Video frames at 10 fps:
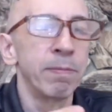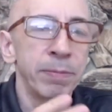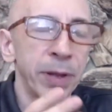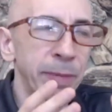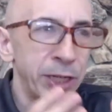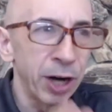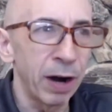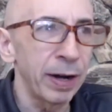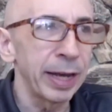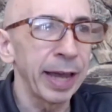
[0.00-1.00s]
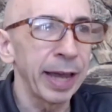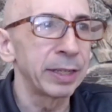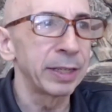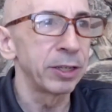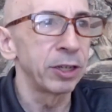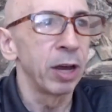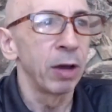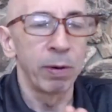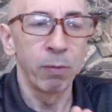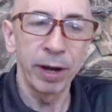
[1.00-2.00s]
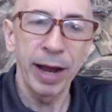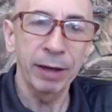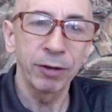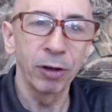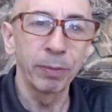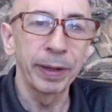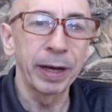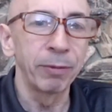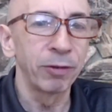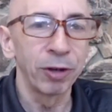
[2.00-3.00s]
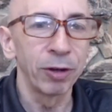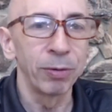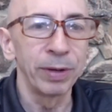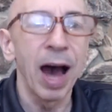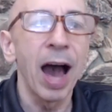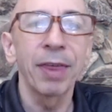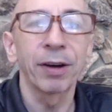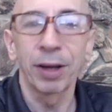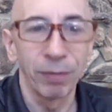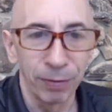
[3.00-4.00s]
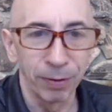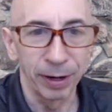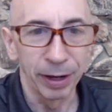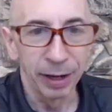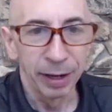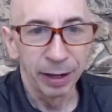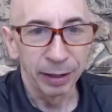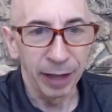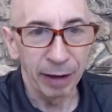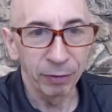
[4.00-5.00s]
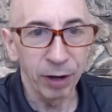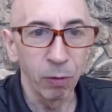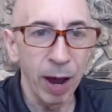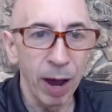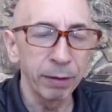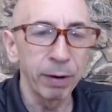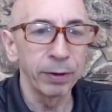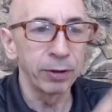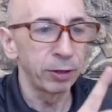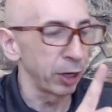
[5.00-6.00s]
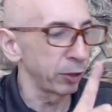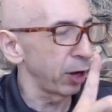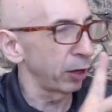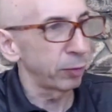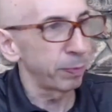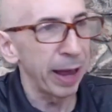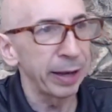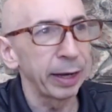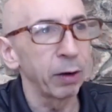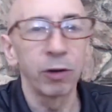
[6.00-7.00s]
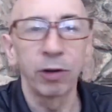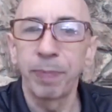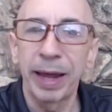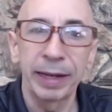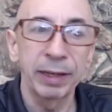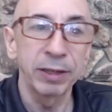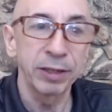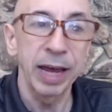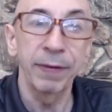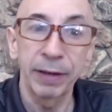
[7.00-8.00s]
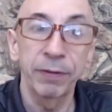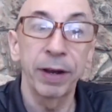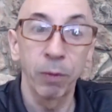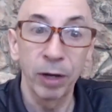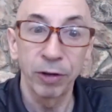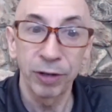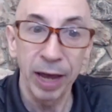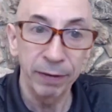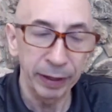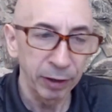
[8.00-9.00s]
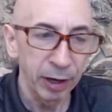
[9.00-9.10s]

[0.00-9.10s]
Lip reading: the majority of cases, when one household becomes two, neither can afford the lifestyle, whether it was just on spending or spending and saving if there was savings.